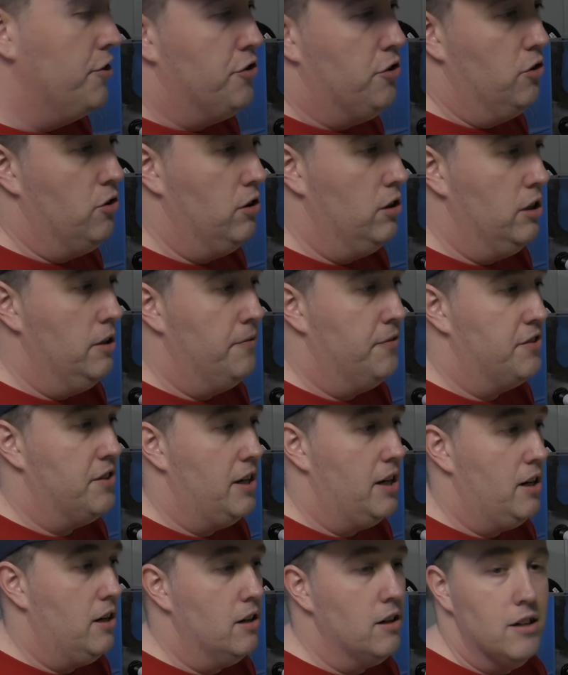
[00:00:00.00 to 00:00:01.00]
Turtle lives
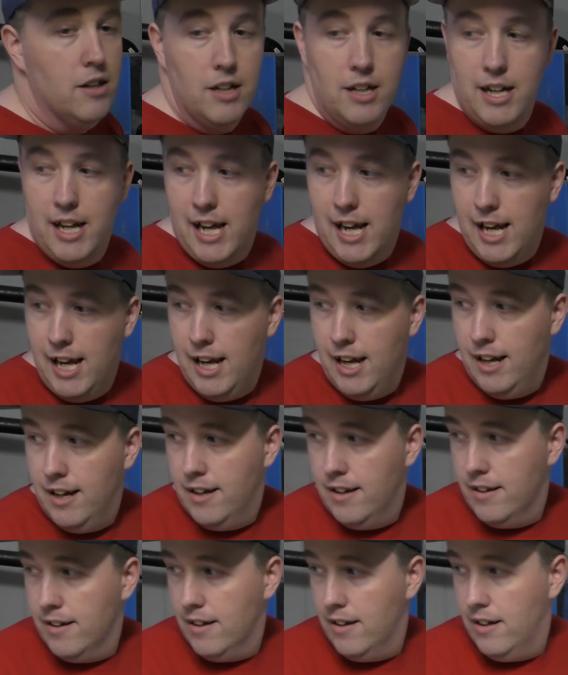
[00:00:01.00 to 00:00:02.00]
there,
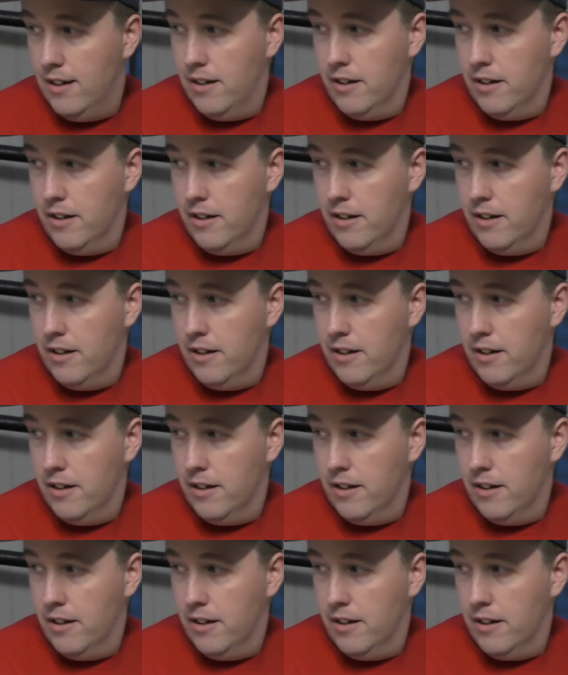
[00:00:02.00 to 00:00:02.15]
and